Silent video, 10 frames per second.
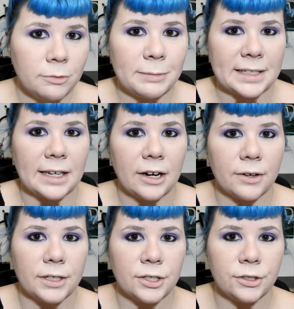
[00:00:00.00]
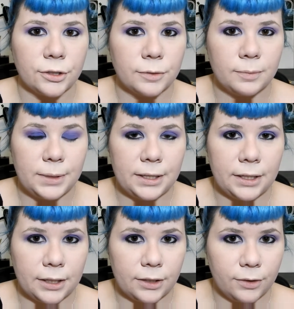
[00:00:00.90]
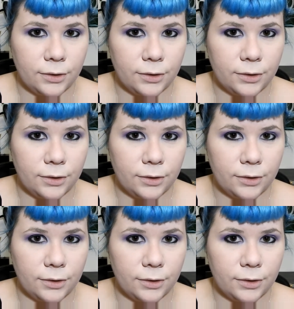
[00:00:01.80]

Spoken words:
of mascara should be